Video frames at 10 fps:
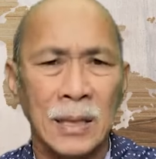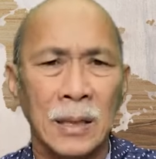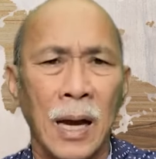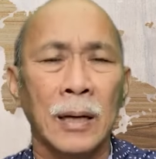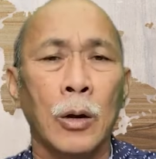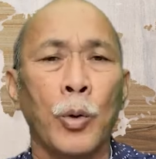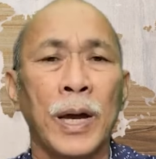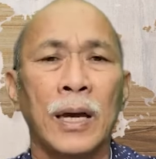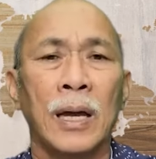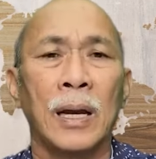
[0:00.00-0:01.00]
and quick
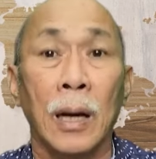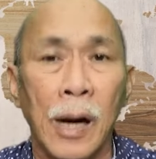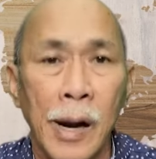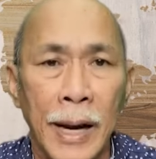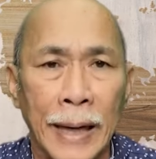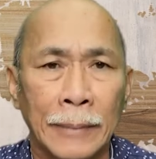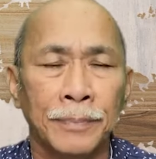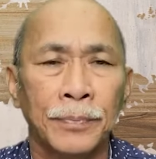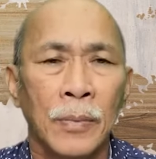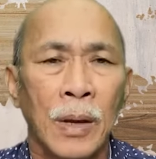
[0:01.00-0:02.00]
in learning,
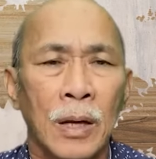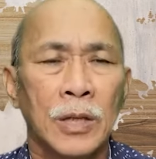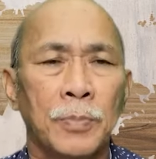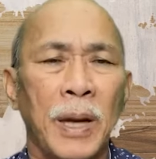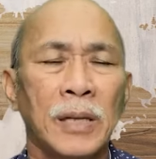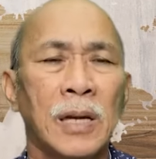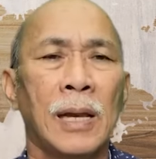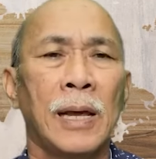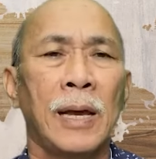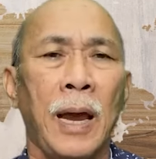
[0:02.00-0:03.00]

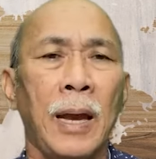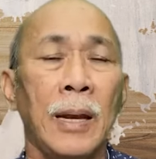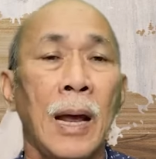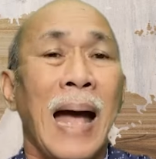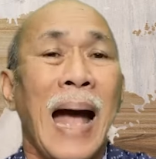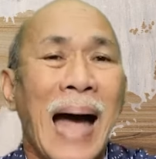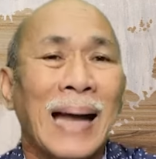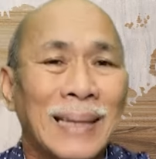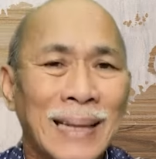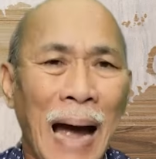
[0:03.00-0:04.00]
especially in
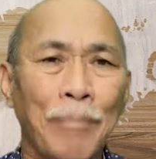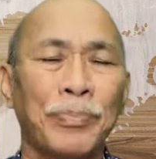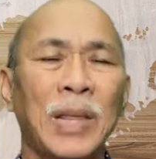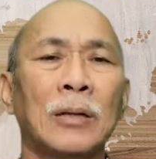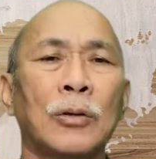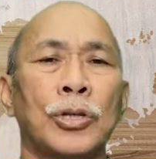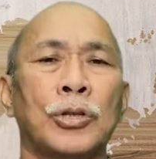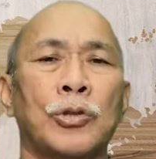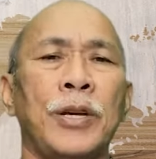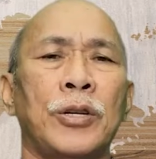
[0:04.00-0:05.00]
adapting to
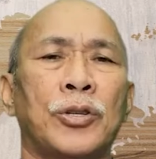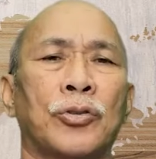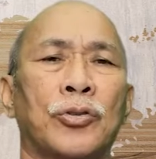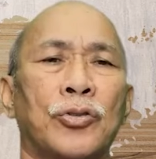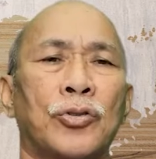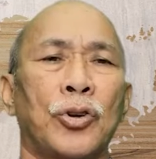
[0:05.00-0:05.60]
situations.